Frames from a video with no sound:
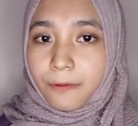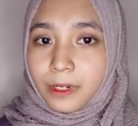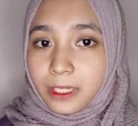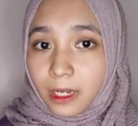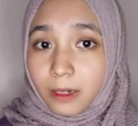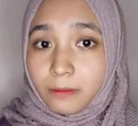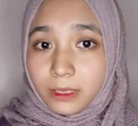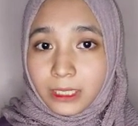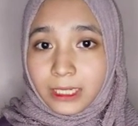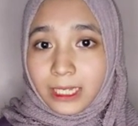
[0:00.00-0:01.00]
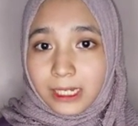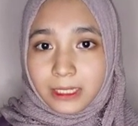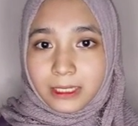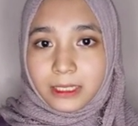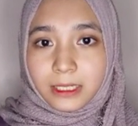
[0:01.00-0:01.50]
freedom
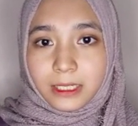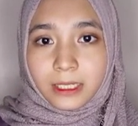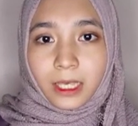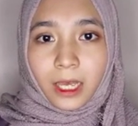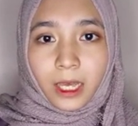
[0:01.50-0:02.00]
causes